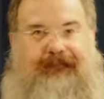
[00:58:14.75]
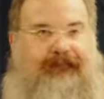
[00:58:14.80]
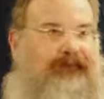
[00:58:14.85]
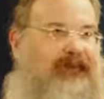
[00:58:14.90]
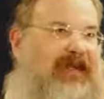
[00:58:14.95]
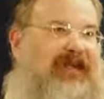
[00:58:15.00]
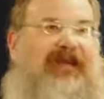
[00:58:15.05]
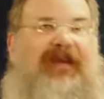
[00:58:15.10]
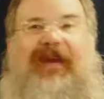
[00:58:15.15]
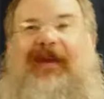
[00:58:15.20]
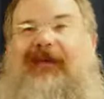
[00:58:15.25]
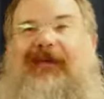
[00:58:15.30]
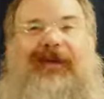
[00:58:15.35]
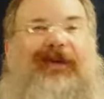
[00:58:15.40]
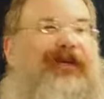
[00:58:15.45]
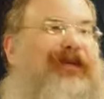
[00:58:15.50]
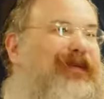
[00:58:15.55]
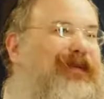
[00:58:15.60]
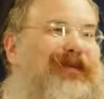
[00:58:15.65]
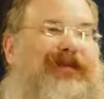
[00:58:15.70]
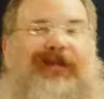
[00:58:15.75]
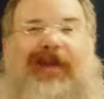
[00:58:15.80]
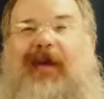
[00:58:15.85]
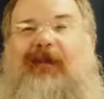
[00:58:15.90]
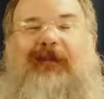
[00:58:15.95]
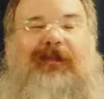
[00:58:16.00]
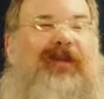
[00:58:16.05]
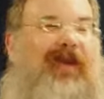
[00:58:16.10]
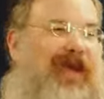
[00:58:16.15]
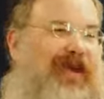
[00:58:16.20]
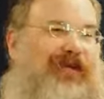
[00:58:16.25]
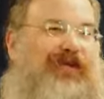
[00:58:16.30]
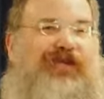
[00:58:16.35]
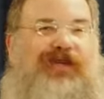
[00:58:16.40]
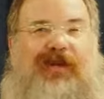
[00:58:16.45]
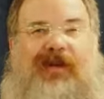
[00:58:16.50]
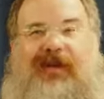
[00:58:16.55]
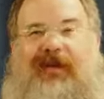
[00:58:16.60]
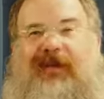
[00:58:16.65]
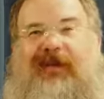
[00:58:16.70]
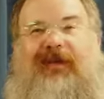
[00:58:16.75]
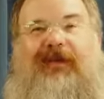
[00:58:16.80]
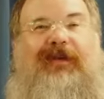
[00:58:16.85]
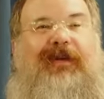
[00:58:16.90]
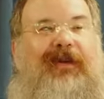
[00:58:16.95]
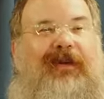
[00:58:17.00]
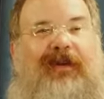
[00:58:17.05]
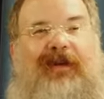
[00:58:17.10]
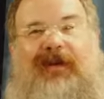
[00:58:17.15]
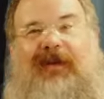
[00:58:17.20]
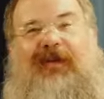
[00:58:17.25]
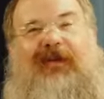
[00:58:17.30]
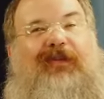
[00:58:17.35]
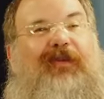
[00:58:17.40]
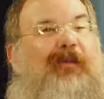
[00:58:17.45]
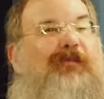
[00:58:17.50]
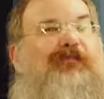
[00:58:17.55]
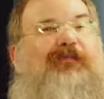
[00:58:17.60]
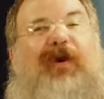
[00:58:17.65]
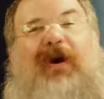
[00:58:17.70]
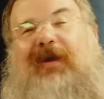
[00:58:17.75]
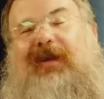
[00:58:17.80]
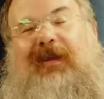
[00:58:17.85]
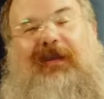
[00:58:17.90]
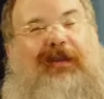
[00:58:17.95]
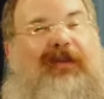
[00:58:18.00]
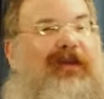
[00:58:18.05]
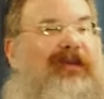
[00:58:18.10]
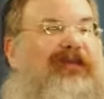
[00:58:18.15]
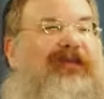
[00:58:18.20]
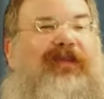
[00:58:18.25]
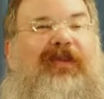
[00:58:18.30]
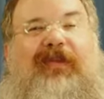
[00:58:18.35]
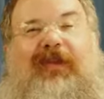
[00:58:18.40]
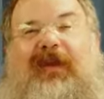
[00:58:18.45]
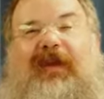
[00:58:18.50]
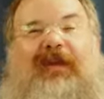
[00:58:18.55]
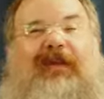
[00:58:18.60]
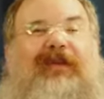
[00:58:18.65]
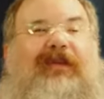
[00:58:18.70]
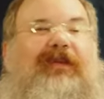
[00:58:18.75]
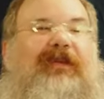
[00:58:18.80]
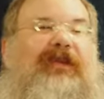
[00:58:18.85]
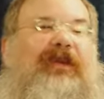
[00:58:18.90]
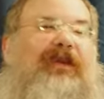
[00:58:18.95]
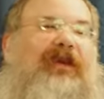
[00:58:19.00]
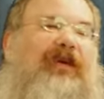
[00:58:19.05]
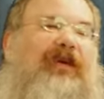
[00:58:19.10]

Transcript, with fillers: material temptation or you know some bucket list thing.